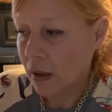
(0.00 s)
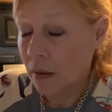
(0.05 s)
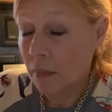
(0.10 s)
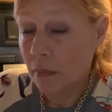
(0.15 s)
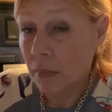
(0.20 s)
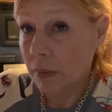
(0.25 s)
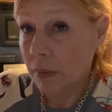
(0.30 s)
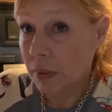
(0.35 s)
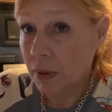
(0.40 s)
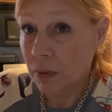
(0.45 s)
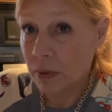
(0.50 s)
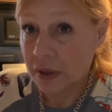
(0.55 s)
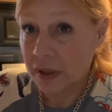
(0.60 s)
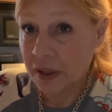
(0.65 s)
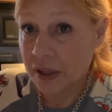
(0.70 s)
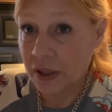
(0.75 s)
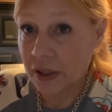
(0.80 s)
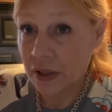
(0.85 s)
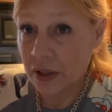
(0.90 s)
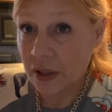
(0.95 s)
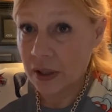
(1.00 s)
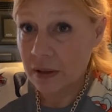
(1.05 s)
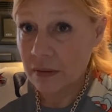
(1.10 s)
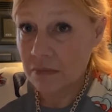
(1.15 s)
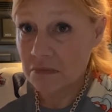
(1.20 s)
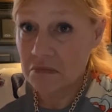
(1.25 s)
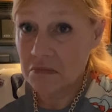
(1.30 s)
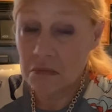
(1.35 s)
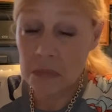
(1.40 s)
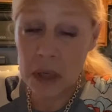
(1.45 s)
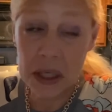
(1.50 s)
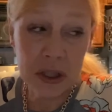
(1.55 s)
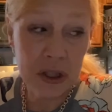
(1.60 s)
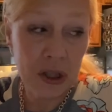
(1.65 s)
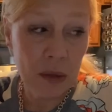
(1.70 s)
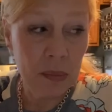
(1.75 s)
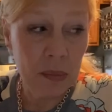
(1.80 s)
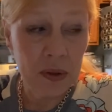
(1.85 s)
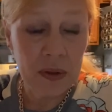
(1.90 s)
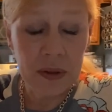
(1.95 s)
Might be really good. Might
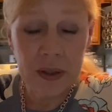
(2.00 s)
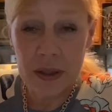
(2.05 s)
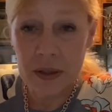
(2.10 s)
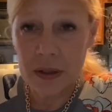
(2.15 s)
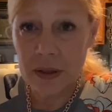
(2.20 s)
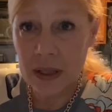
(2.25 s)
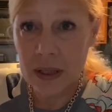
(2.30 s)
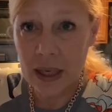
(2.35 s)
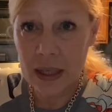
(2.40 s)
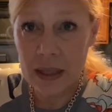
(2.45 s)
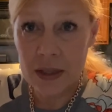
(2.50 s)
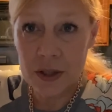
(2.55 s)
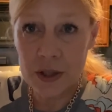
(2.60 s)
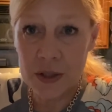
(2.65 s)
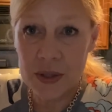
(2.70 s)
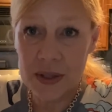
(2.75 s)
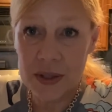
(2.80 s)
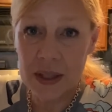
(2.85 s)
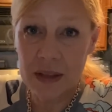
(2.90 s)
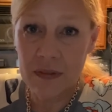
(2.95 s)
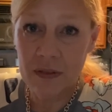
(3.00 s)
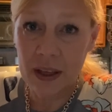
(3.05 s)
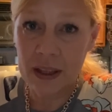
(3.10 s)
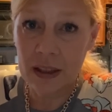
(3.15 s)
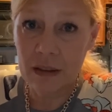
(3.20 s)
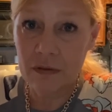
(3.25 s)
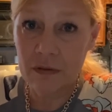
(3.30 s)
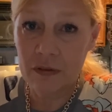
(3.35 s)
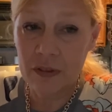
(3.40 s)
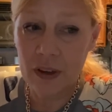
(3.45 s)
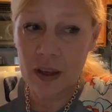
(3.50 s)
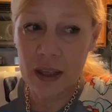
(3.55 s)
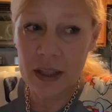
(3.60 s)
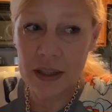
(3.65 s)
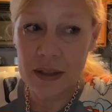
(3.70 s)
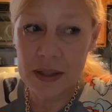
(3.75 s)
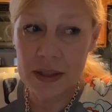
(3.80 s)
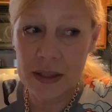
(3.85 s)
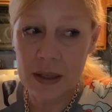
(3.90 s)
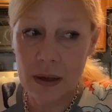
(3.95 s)
jump on the internet, just see if I can
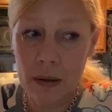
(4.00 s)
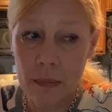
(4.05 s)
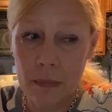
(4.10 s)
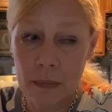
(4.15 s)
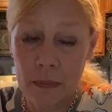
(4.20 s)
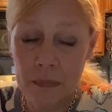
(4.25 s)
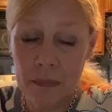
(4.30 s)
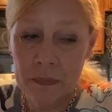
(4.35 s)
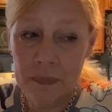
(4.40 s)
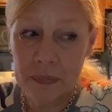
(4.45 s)
find some